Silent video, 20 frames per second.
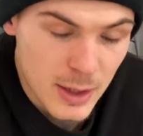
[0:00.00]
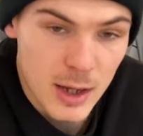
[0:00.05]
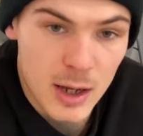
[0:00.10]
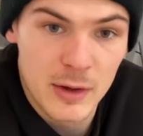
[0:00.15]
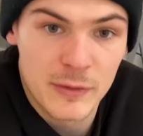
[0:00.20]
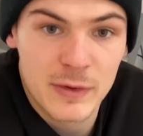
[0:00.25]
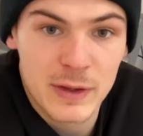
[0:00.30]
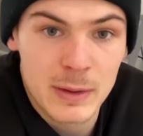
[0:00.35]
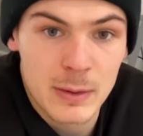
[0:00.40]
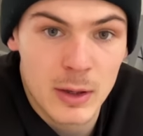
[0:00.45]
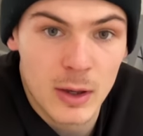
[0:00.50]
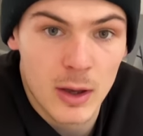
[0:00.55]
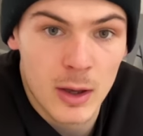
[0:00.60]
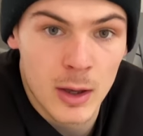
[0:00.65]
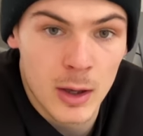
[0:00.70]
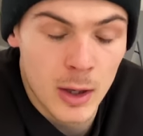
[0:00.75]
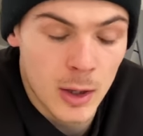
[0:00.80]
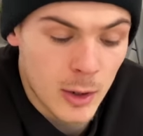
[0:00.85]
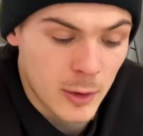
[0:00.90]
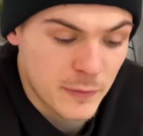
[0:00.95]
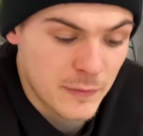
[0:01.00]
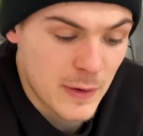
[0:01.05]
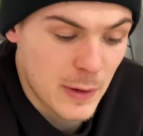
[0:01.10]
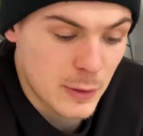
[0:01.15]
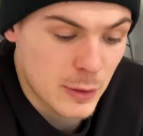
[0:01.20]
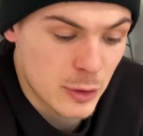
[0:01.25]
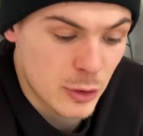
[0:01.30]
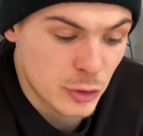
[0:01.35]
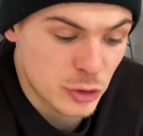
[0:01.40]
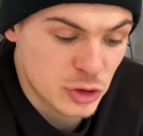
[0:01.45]
I think I
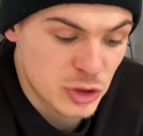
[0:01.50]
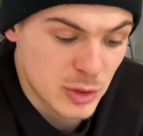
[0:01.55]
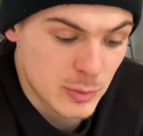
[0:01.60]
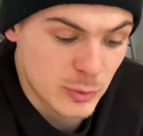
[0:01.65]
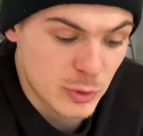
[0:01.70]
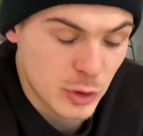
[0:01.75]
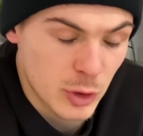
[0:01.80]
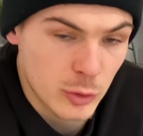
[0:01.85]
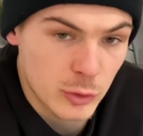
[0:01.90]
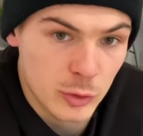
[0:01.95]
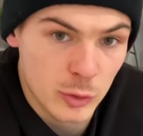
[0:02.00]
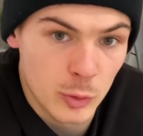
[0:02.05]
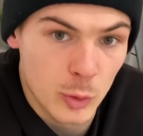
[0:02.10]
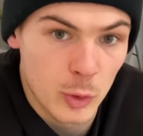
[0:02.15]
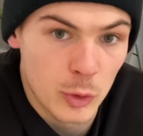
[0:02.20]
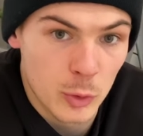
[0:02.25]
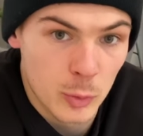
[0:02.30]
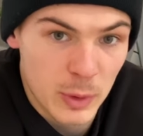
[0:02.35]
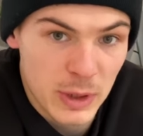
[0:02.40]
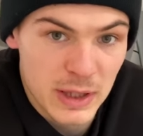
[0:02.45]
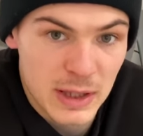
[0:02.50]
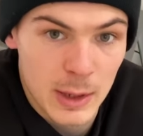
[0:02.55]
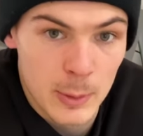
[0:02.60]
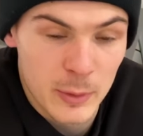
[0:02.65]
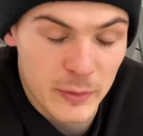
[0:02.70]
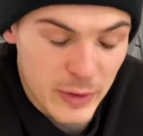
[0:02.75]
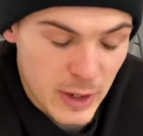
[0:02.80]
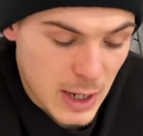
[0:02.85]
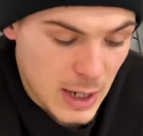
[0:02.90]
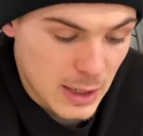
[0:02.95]
found a nice gym to go to on the weekend
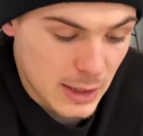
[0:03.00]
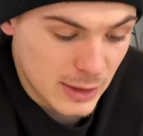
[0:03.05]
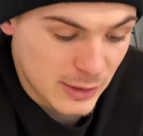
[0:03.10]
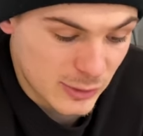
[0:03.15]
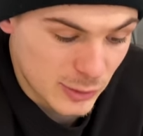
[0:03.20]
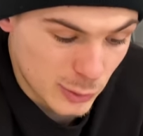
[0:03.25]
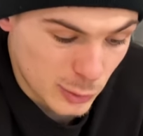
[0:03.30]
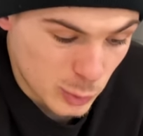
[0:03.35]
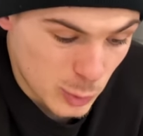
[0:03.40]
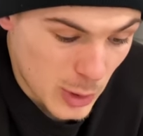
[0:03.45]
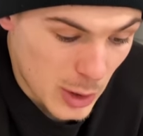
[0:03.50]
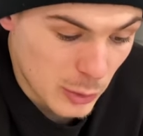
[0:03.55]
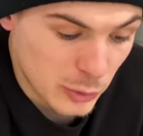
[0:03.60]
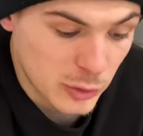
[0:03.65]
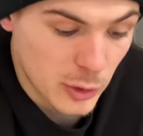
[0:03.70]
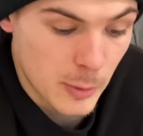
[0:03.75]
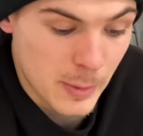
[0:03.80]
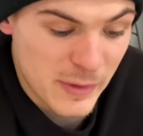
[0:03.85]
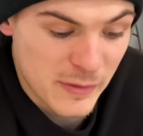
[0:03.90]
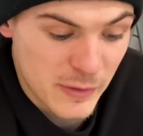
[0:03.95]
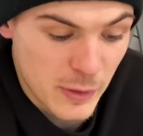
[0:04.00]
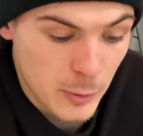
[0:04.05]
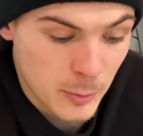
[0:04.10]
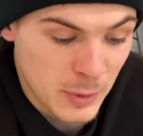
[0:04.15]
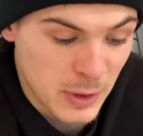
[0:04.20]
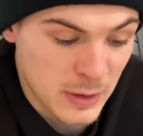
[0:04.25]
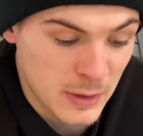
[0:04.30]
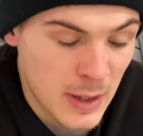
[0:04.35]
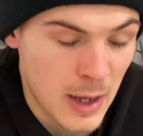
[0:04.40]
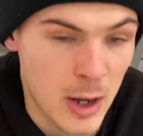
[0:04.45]
with Alex as well, so I'll be
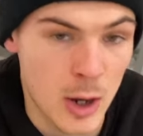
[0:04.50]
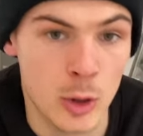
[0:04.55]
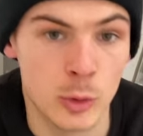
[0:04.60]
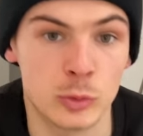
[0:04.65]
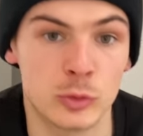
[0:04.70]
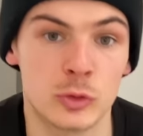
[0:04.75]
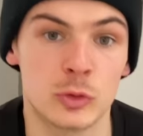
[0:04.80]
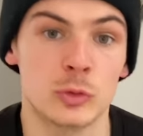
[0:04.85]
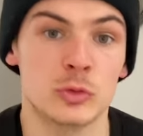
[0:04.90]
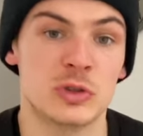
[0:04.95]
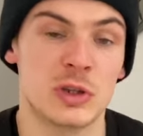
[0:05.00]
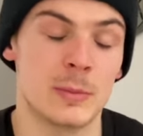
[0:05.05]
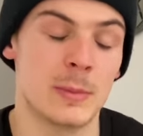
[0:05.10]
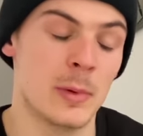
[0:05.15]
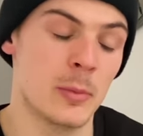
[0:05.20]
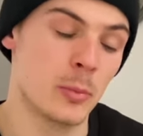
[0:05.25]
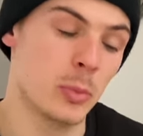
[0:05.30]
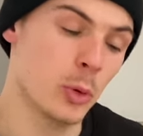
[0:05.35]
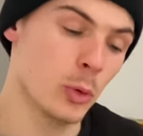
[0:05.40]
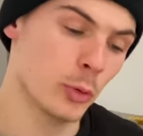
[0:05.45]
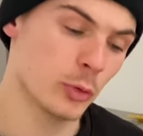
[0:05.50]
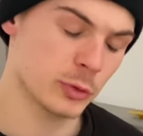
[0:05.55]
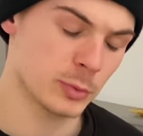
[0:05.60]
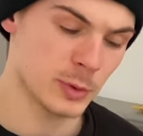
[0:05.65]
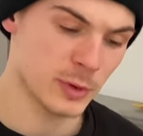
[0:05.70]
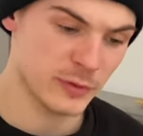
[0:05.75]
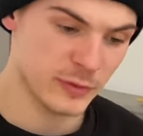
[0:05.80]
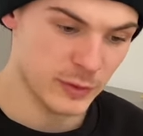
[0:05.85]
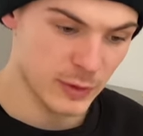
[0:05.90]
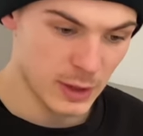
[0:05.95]
filming in that old school gym in
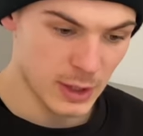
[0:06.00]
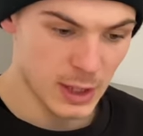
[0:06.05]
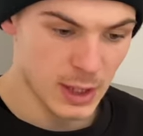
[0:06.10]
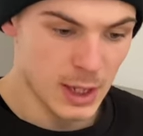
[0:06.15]
Portsmouth.